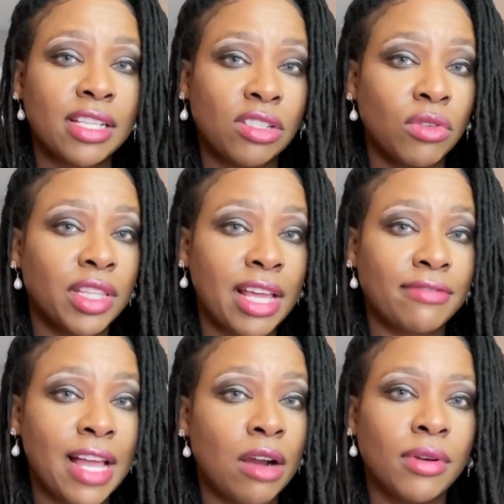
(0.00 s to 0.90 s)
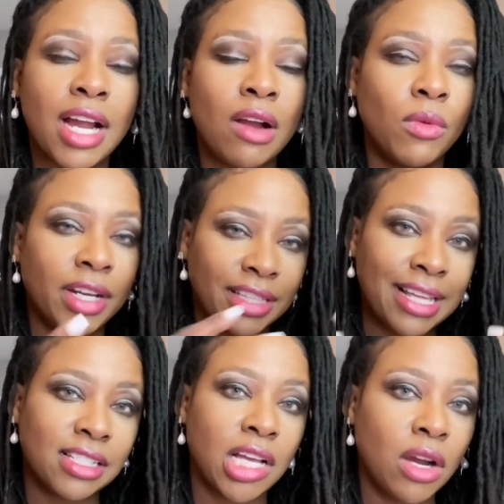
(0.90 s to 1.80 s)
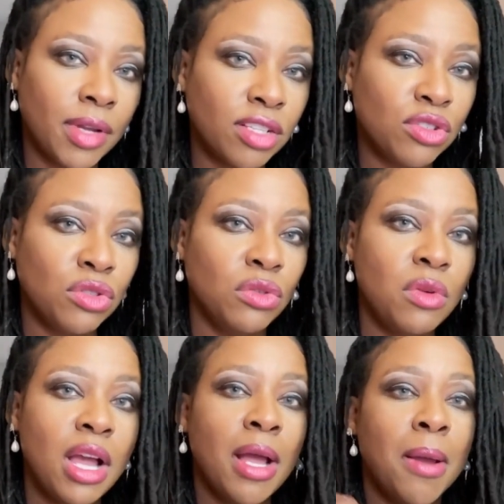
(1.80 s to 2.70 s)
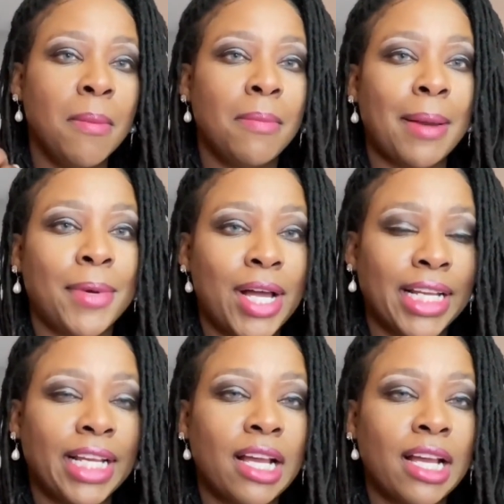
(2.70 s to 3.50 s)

soaked that flower, I wanted that to go into my body.